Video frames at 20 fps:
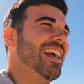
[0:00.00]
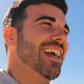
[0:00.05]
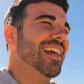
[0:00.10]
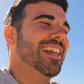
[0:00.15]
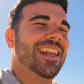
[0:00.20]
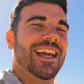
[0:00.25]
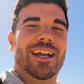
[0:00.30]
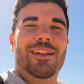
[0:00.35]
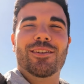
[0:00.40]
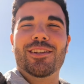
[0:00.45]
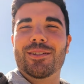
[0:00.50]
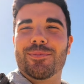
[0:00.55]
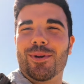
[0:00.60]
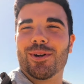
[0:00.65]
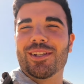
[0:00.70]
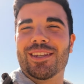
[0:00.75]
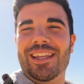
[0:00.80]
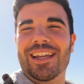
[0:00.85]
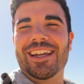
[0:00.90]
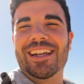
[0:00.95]
and Ellie's
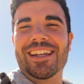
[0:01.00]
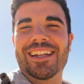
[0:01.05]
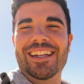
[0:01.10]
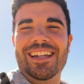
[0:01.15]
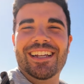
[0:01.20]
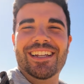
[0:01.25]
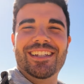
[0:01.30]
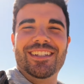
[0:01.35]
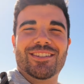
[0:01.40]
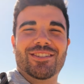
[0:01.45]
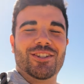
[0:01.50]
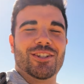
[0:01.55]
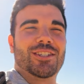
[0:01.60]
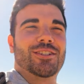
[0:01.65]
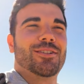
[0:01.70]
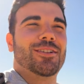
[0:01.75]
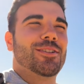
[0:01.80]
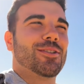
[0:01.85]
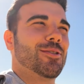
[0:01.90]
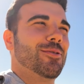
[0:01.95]
birthday is
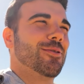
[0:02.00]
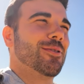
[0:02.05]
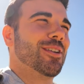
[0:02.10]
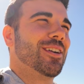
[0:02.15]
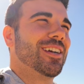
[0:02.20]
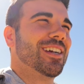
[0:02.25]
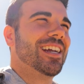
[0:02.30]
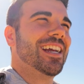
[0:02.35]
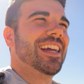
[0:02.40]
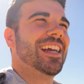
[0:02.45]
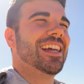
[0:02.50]
just from the corner.